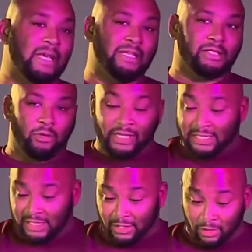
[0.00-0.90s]
So
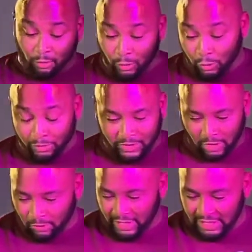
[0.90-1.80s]
he's in the room, so
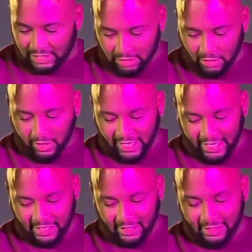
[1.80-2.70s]
we need to go
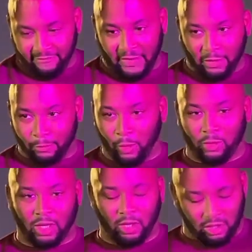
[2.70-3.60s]
ahead and follow
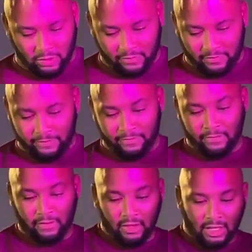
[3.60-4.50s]
protocol
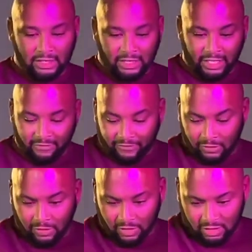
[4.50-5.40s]
and stand
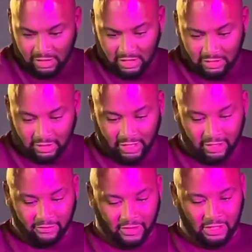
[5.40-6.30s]
for the
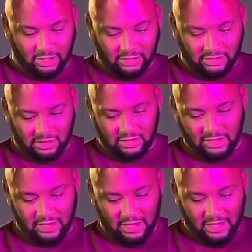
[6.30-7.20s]
King of Kings.
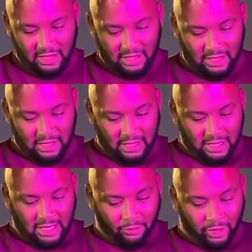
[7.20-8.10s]

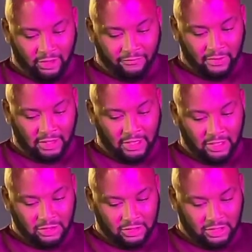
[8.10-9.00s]
And I'm reading from the
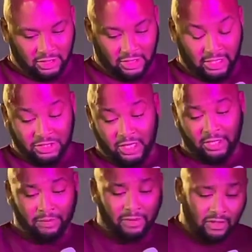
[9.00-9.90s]
King
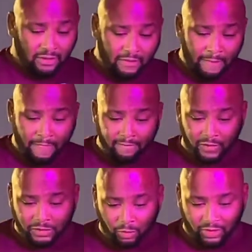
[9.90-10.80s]
James,
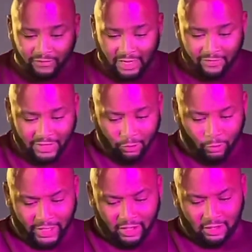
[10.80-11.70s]
verse 25. And there
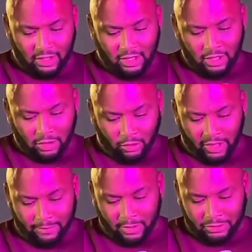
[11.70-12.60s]
went
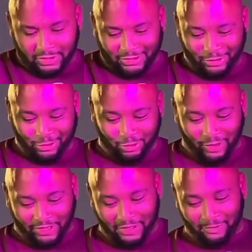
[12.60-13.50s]
great multitudes
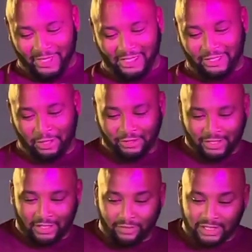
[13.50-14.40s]
with him, and he turned to
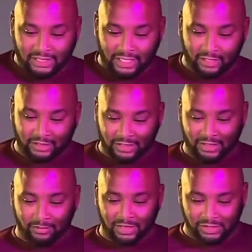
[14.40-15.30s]
them and said unto
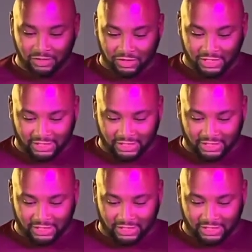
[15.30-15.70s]
them, this is Jesus.